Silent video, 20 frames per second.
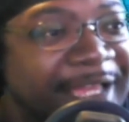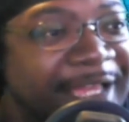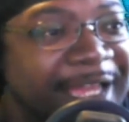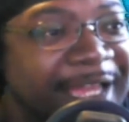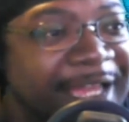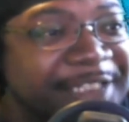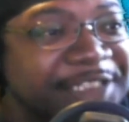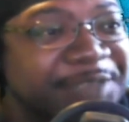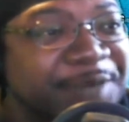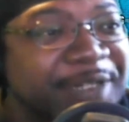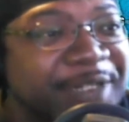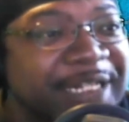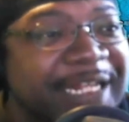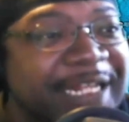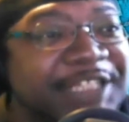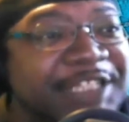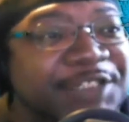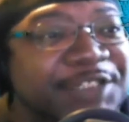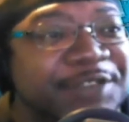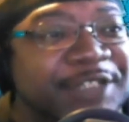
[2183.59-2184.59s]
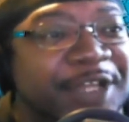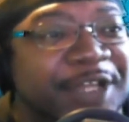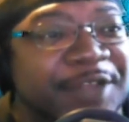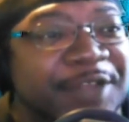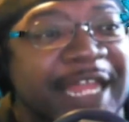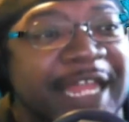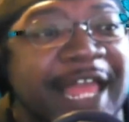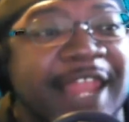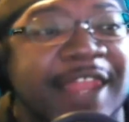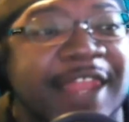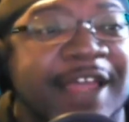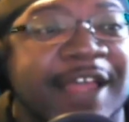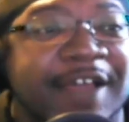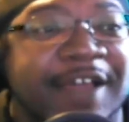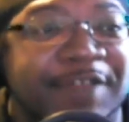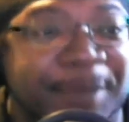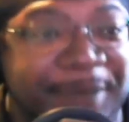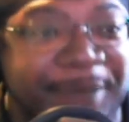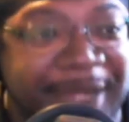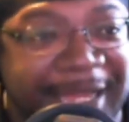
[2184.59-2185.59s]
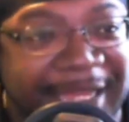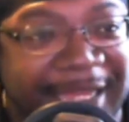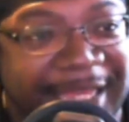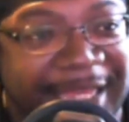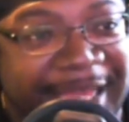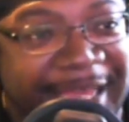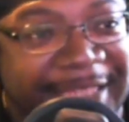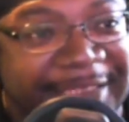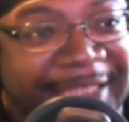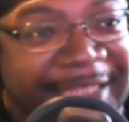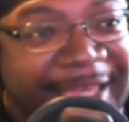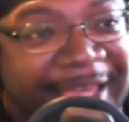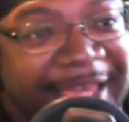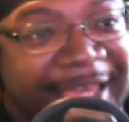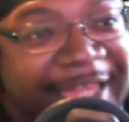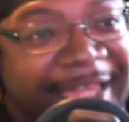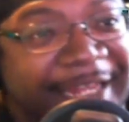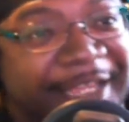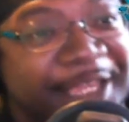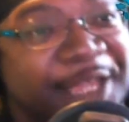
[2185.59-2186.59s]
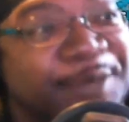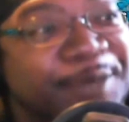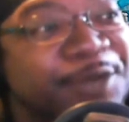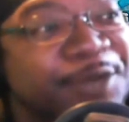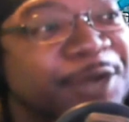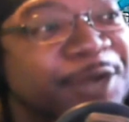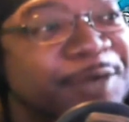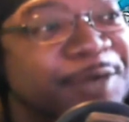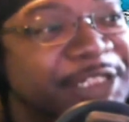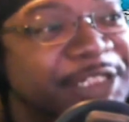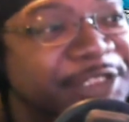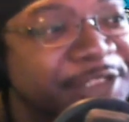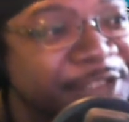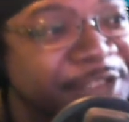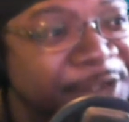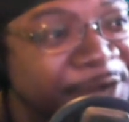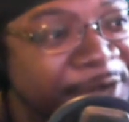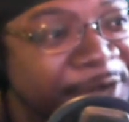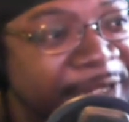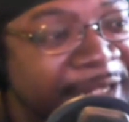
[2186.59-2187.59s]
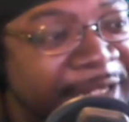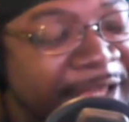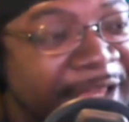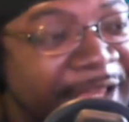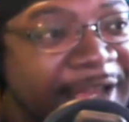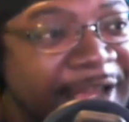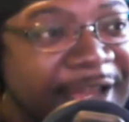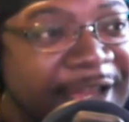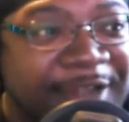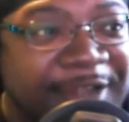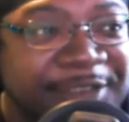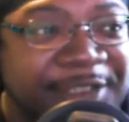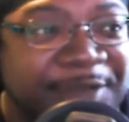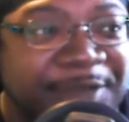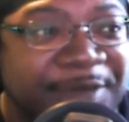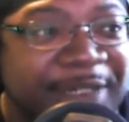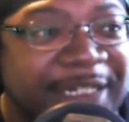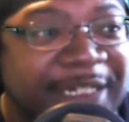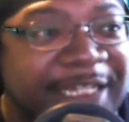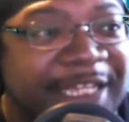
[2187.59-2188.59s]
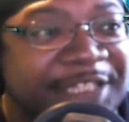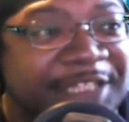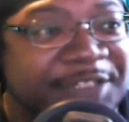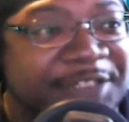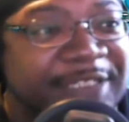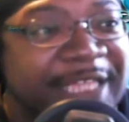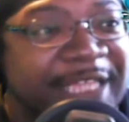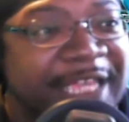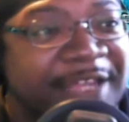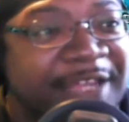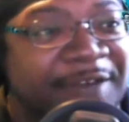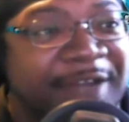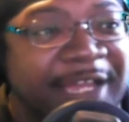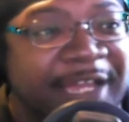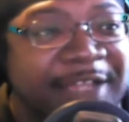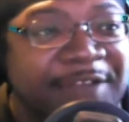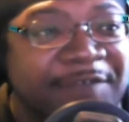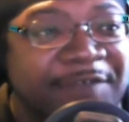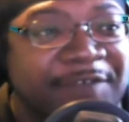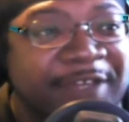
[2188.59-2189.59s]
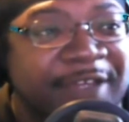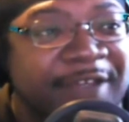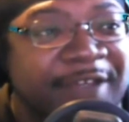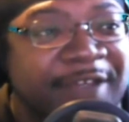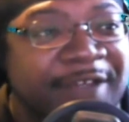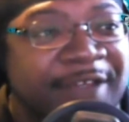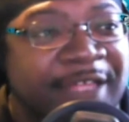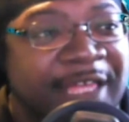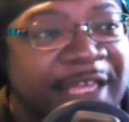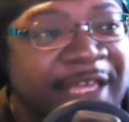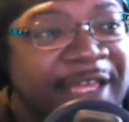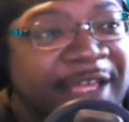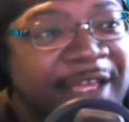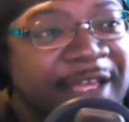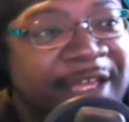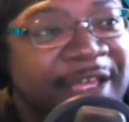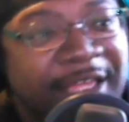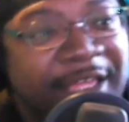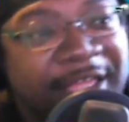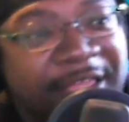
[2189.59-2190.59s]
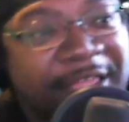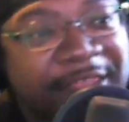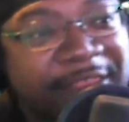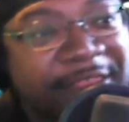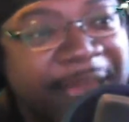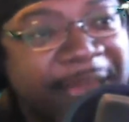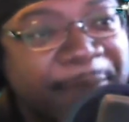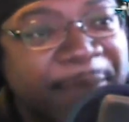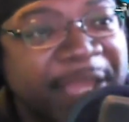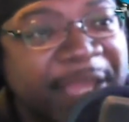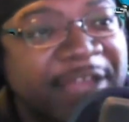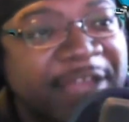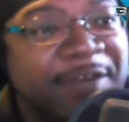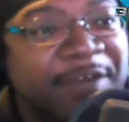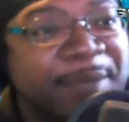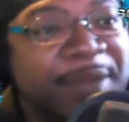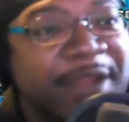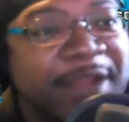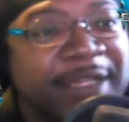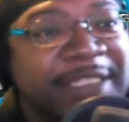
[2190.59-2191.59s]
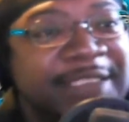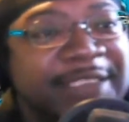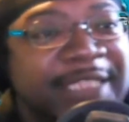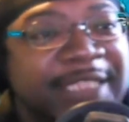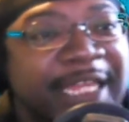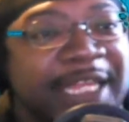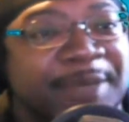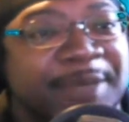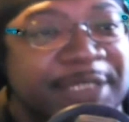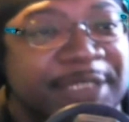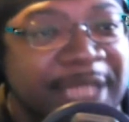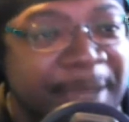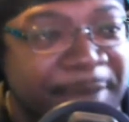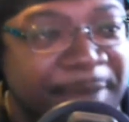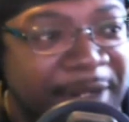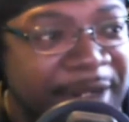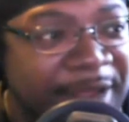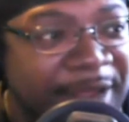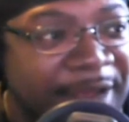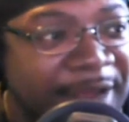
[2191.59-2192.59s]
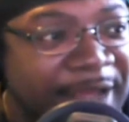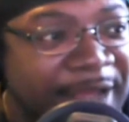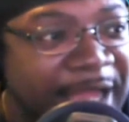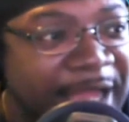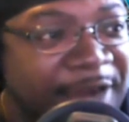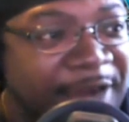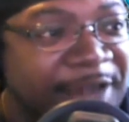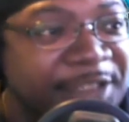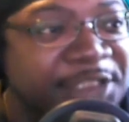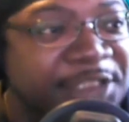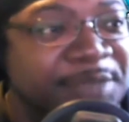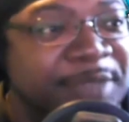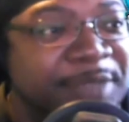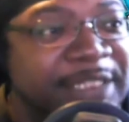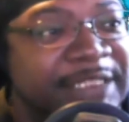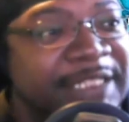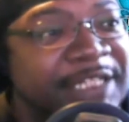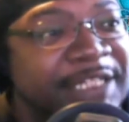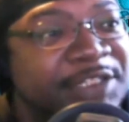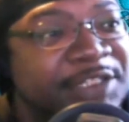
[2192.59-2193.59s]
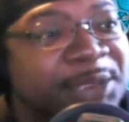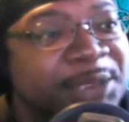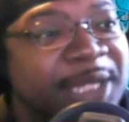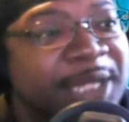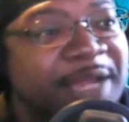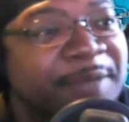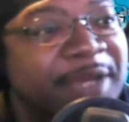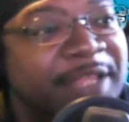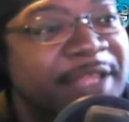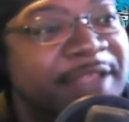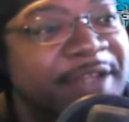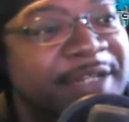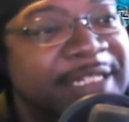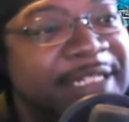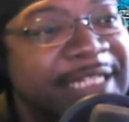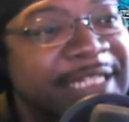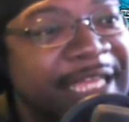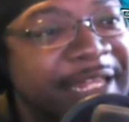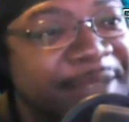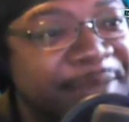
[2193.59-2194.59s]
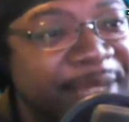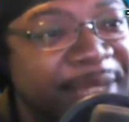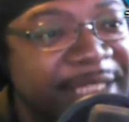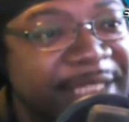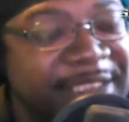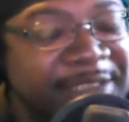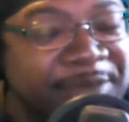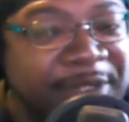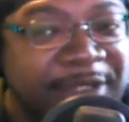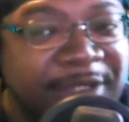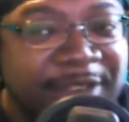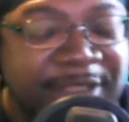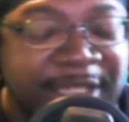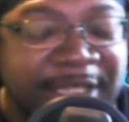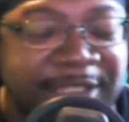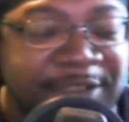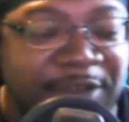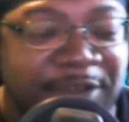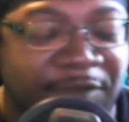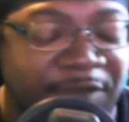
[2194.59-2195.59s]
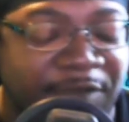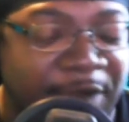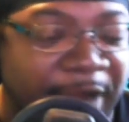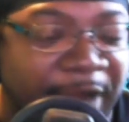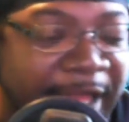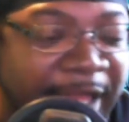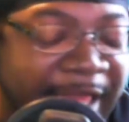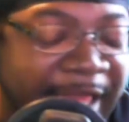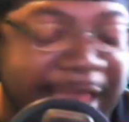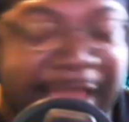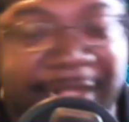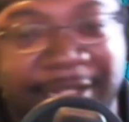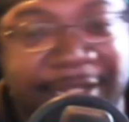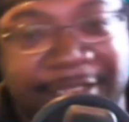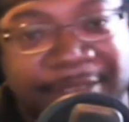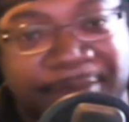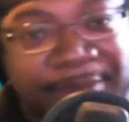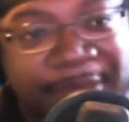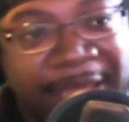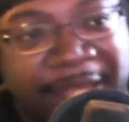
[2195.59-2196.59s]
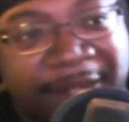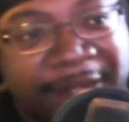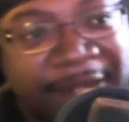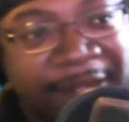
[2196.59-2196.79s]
I just wanted to let you know that I love the podcast and to keep doing what you're doing. I also wanted to get your take on how you feel that Bank of America Stadium is coming along. I heard you mention that you drive by there on a daily basis. What do you think so far? Hey, listen, man.